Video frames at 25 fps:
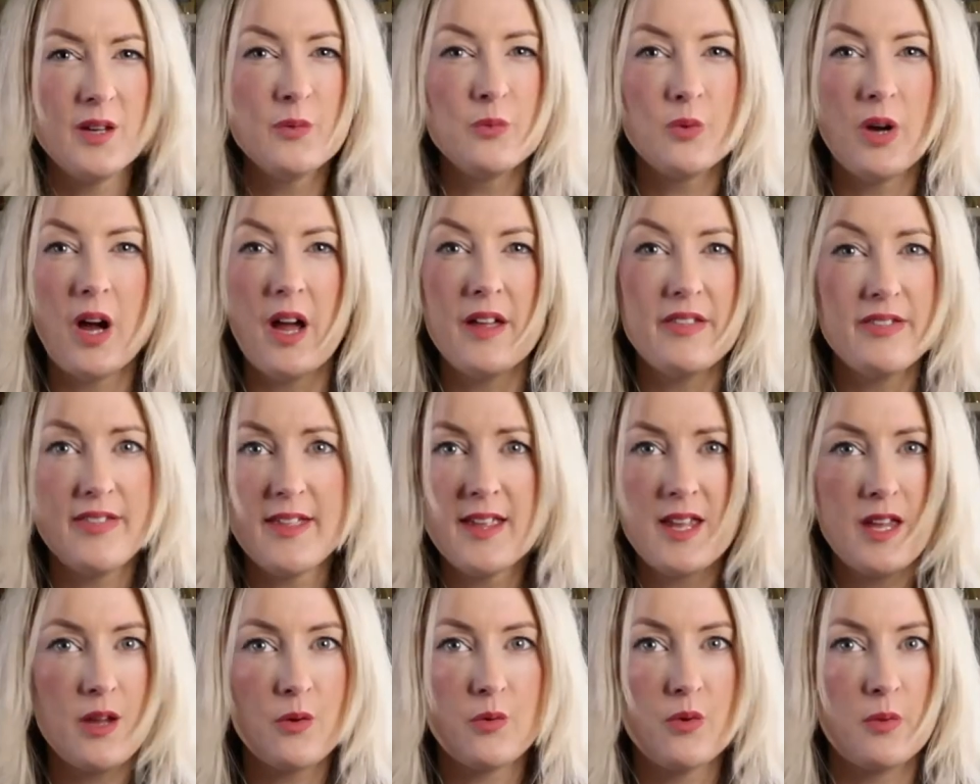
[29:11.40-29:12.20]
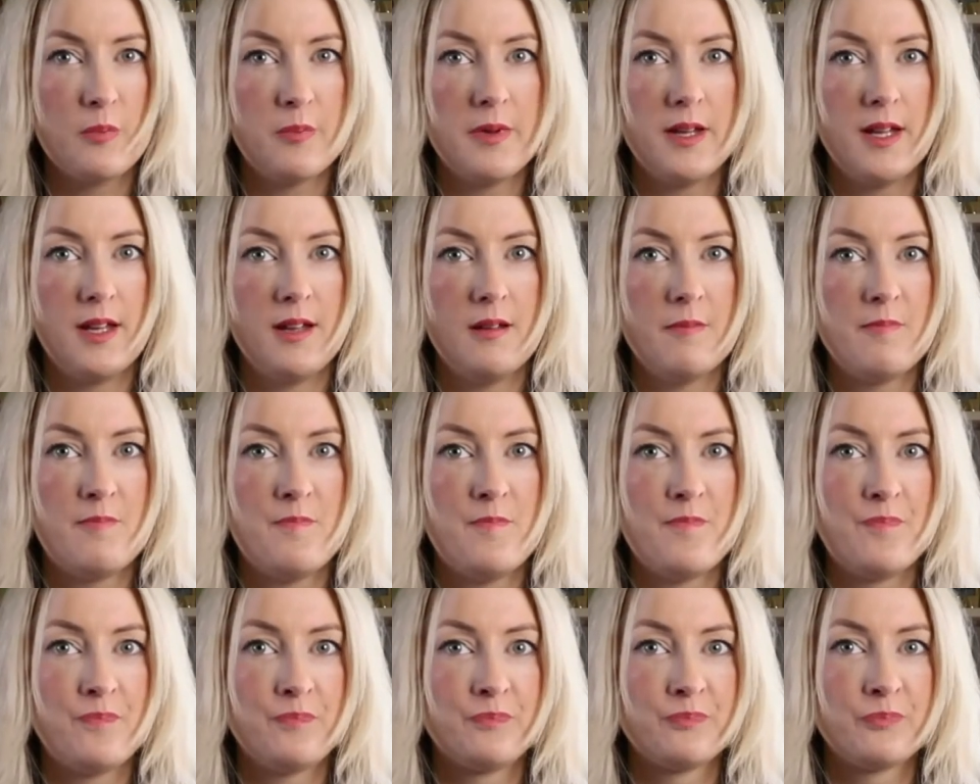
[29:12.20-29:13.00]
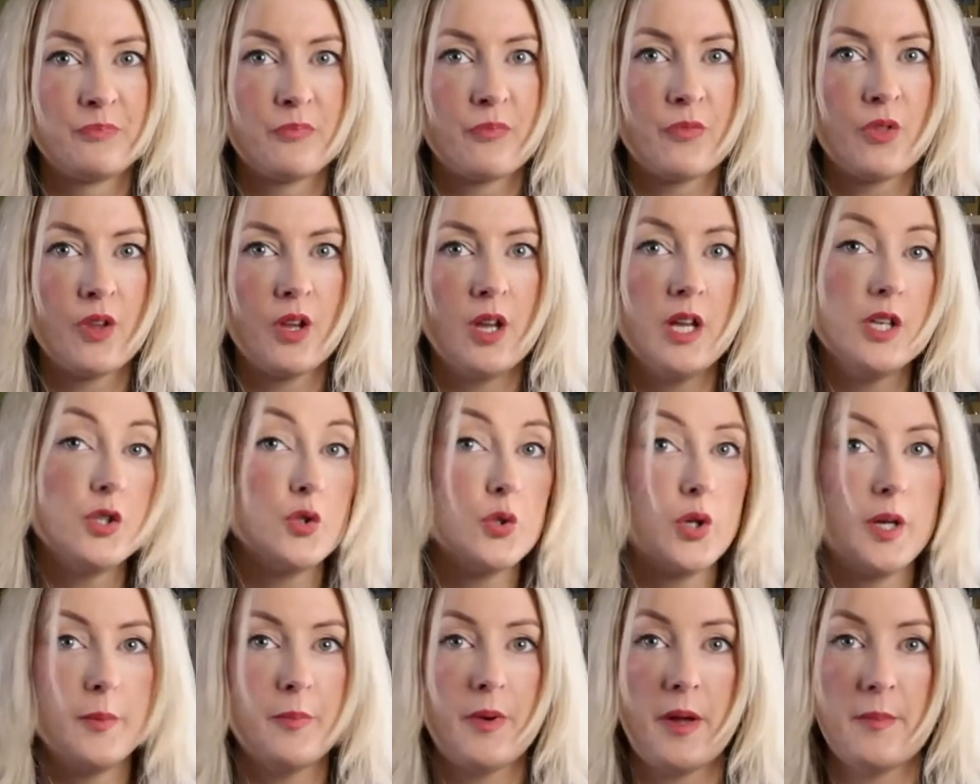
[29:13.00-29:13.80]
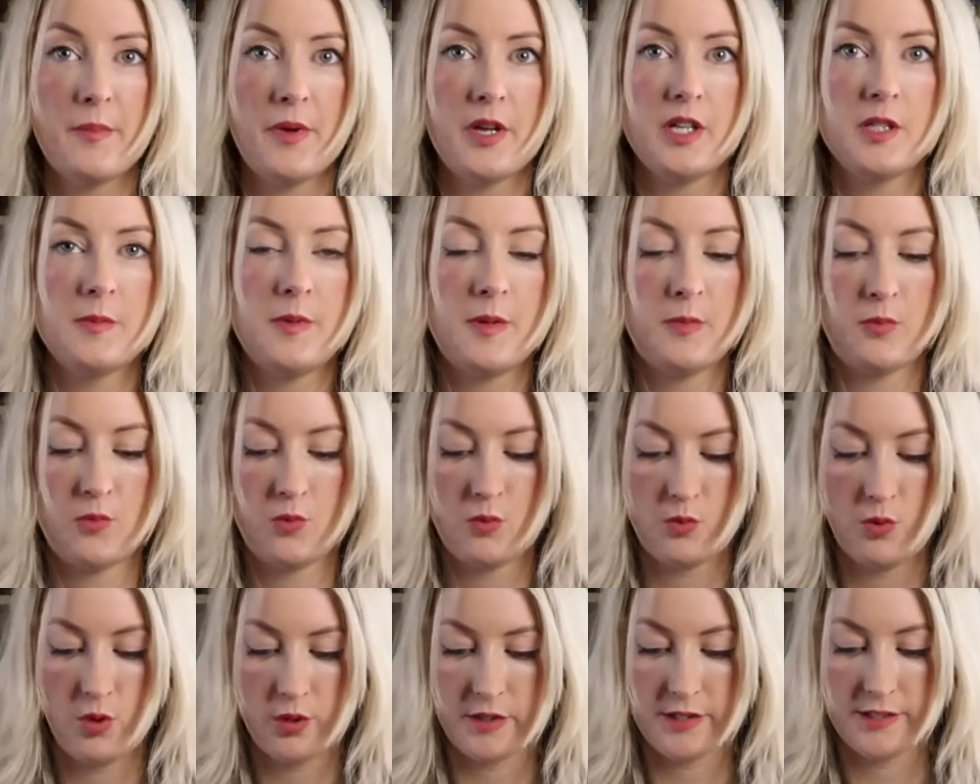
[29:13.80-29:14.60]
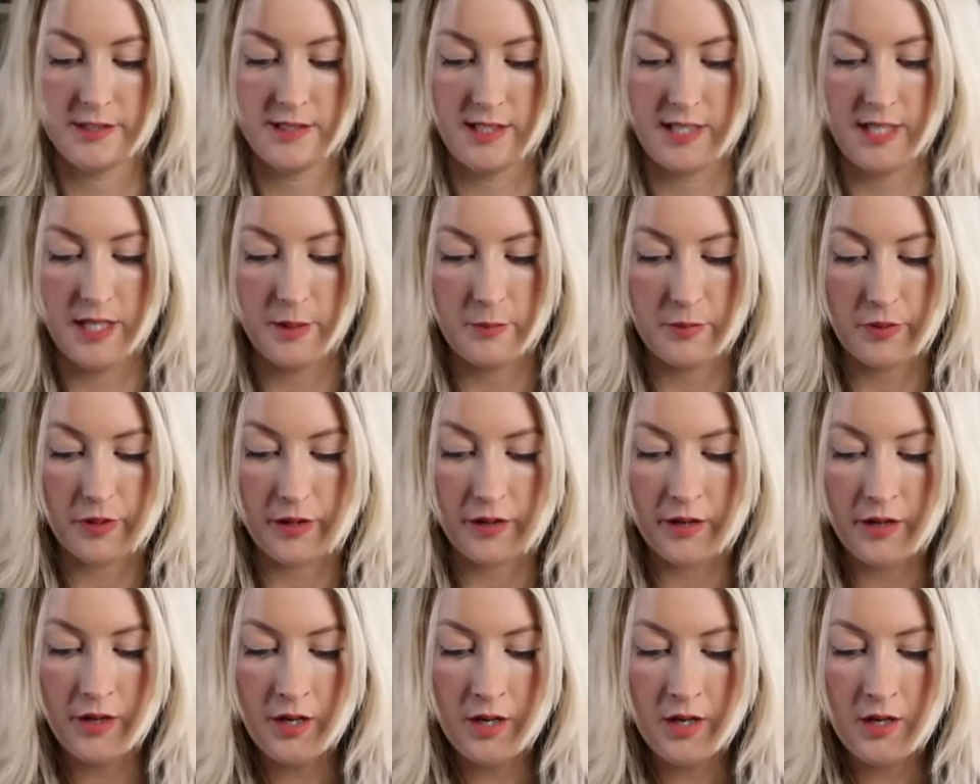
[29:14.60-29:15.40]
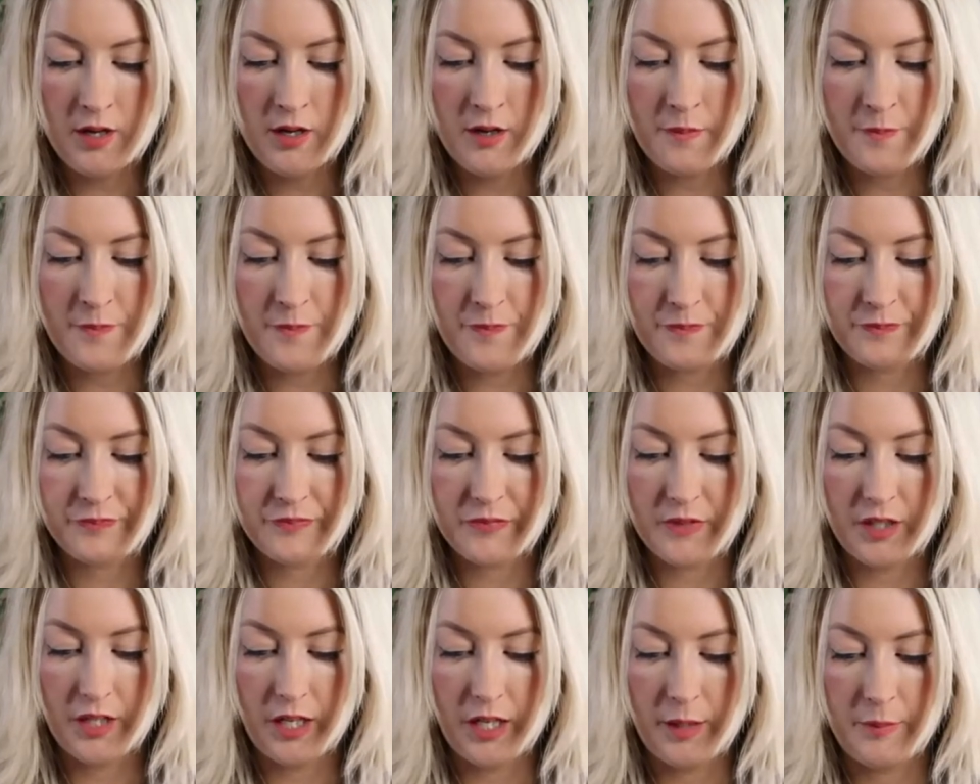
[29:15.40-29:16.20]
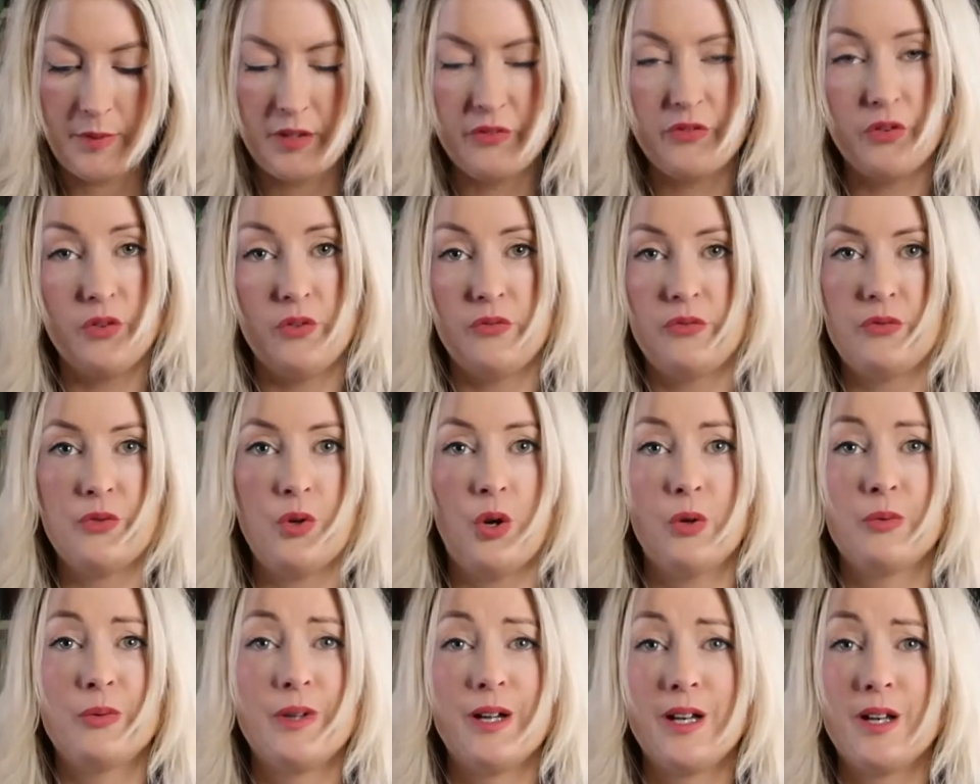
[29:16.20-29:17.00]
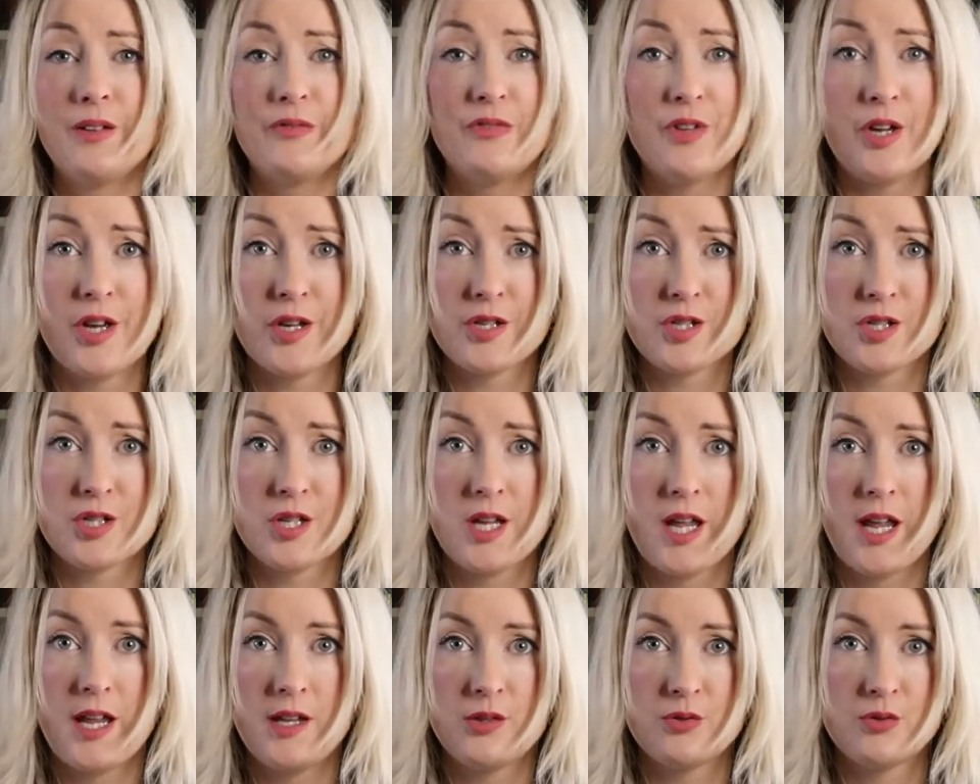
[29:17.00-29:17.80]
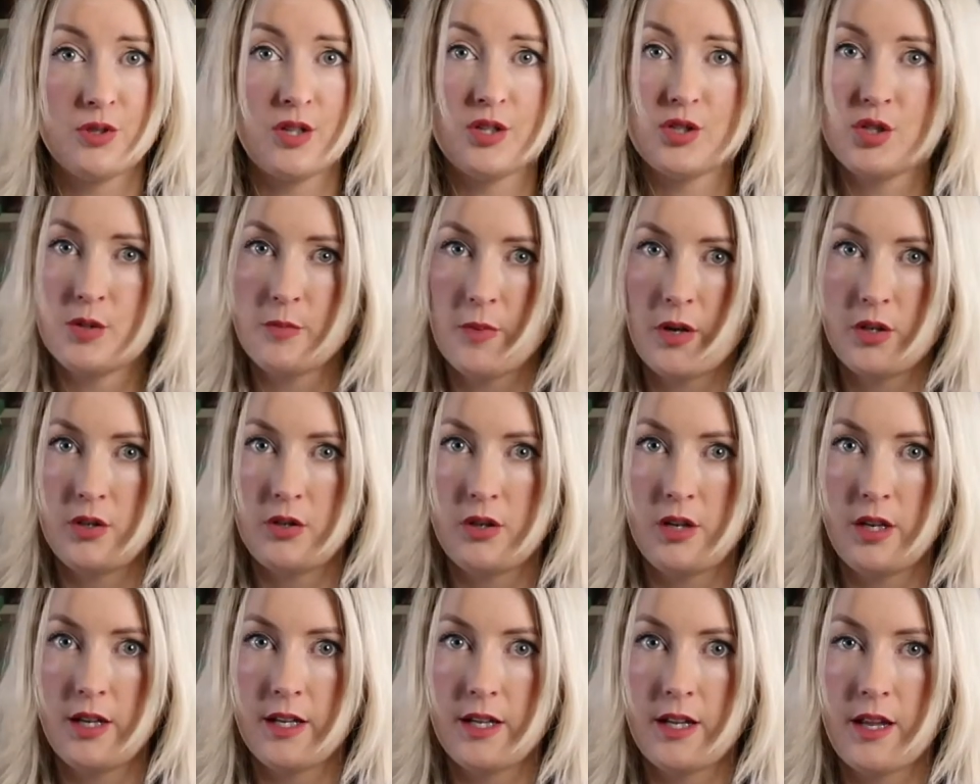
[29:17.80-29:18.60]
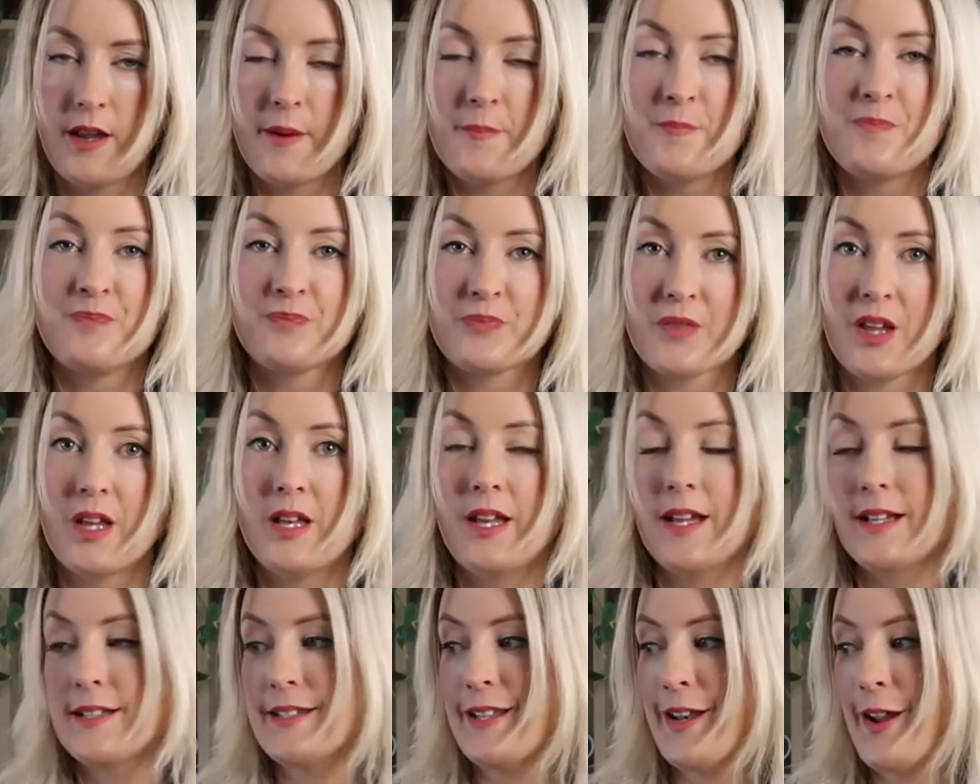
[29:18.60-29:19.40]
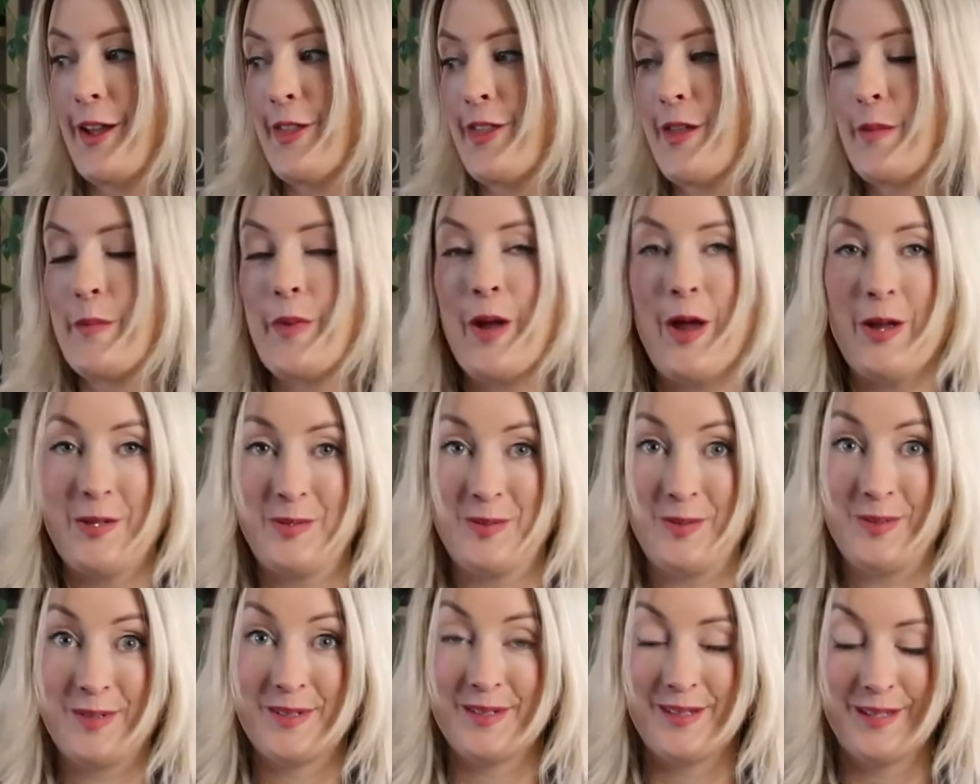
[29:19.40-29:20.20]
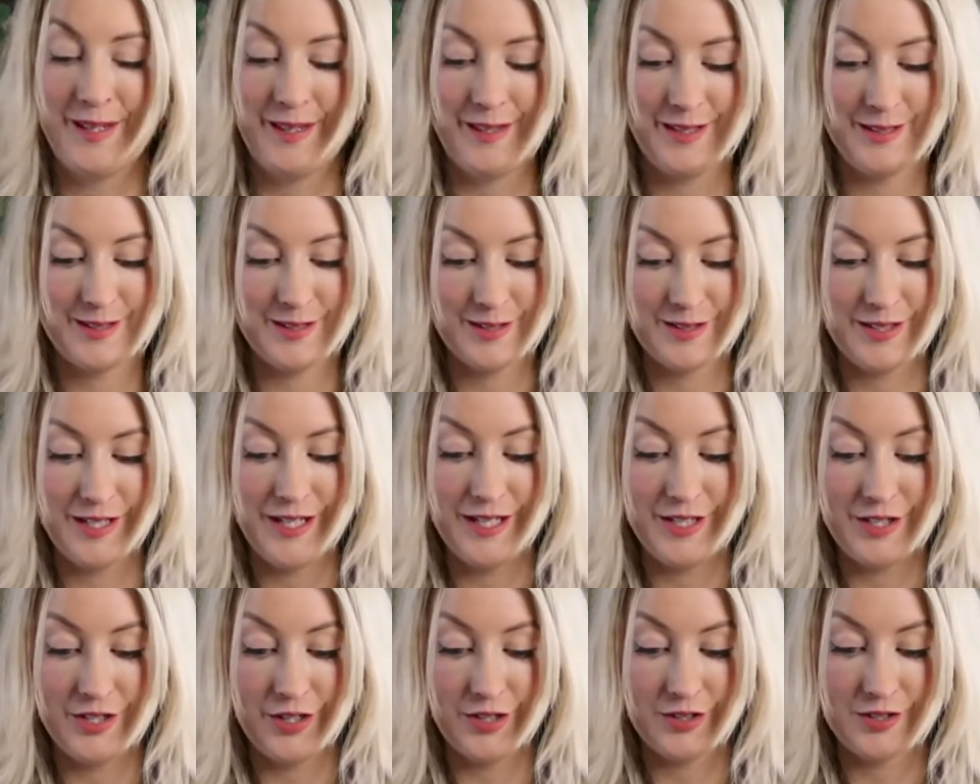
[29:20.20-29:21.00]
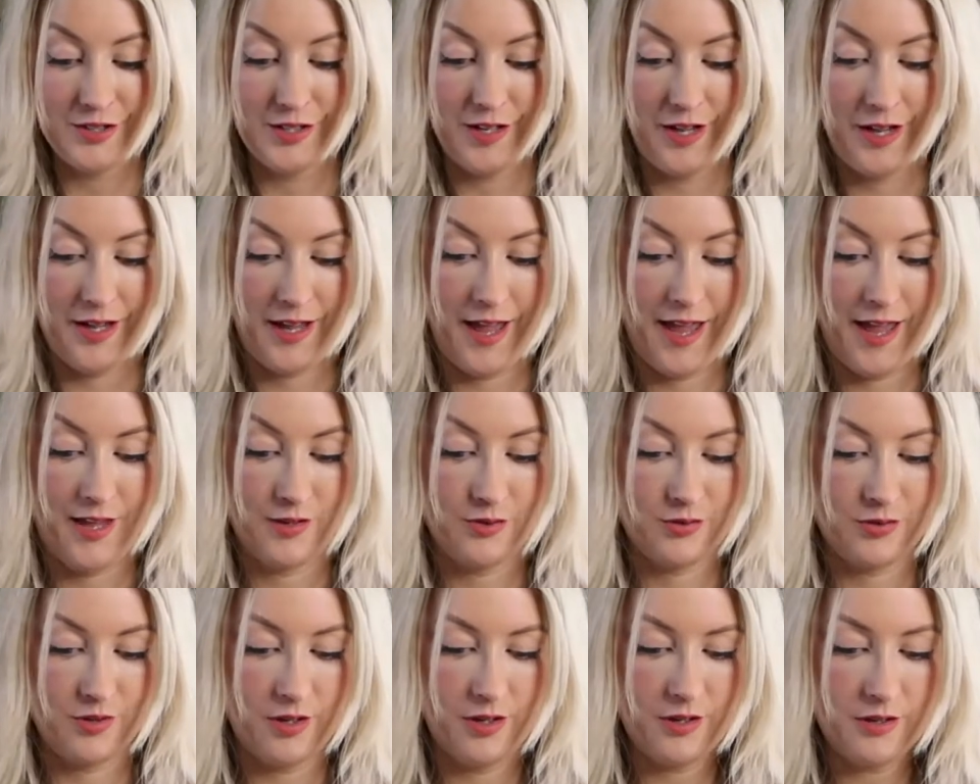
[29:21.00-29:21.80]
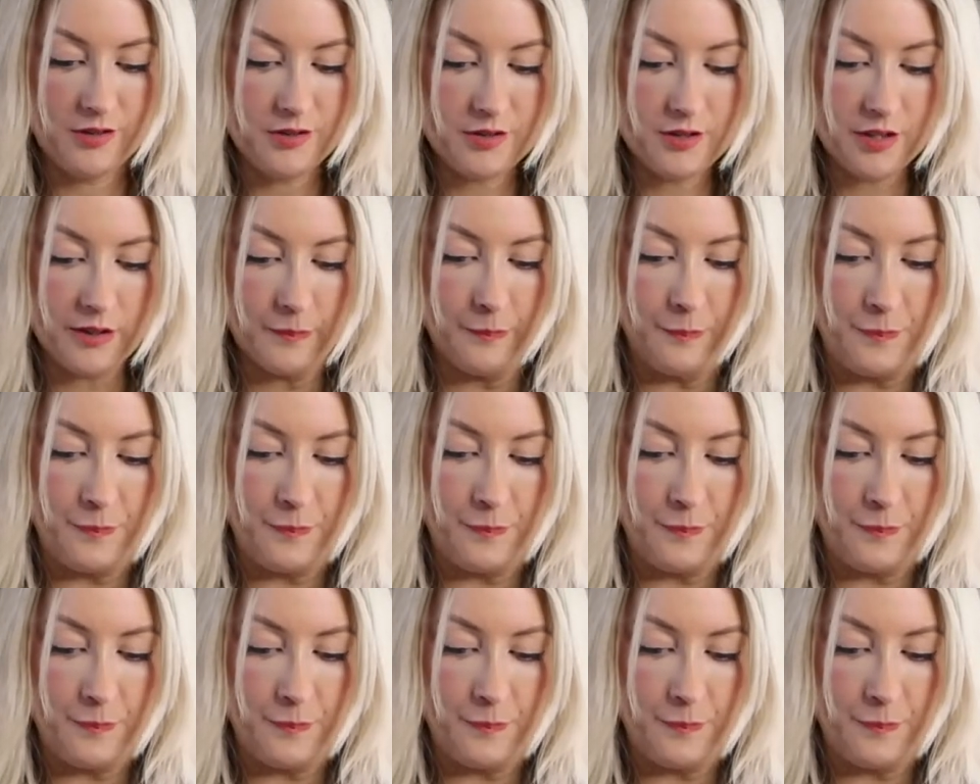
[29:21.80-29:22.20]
it would be enjoyed by most people, honestly, but if you've got a real aversion to hazelnuts, you might not like it. Like I said, I think my husband's gonna like this because he does like hazelnuts.